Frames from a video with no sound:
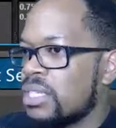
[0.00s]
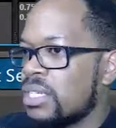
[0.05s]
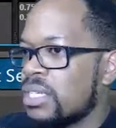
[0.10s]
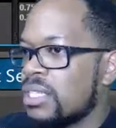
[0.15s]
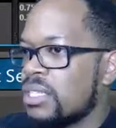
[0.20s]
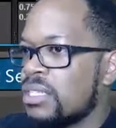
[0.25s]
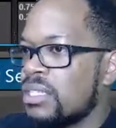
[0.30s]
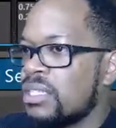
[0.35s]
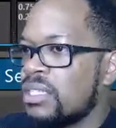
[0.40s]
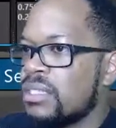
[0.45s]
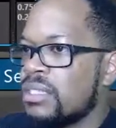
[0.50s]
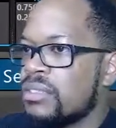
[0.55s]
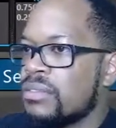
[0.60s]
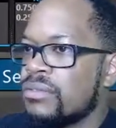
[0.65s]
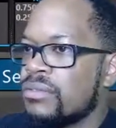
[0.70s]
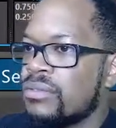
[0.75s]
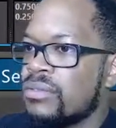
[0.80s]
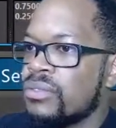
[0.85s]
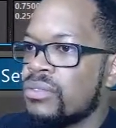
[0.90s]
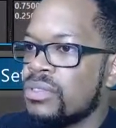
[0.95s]
And then
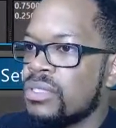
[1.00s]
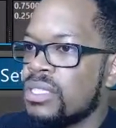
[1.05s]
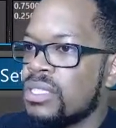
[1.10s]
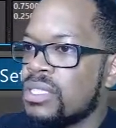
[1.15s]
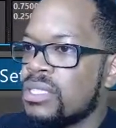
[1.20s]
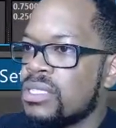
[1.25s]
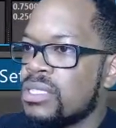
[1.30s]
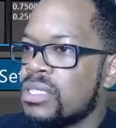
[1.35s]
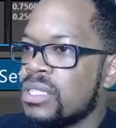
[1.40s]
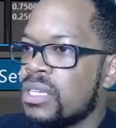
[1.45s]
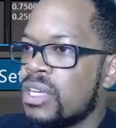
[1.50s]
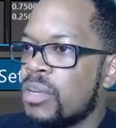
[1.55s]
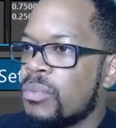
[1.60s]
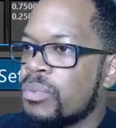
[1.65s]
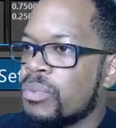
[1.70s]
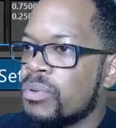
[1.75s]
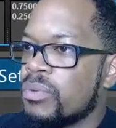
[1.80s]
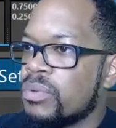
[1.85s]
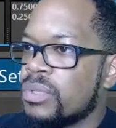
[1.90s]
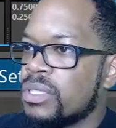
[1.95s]
for these
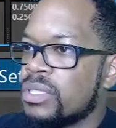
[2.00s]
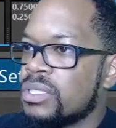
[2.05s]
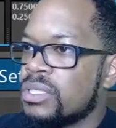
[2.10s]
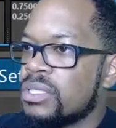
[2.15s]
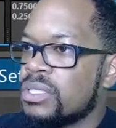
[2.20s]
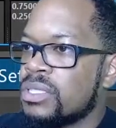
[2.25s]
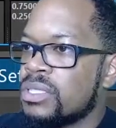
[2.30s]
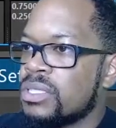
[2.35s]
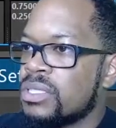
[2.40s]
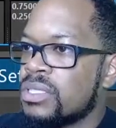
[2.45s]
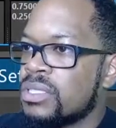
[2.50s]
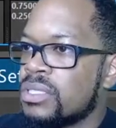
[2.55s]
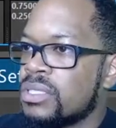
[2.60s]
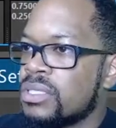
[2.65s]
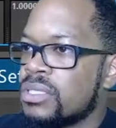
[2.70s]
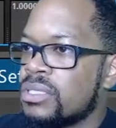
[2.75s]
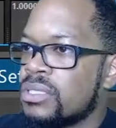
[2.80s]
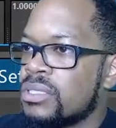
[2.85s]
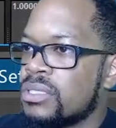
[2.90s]
upper ones,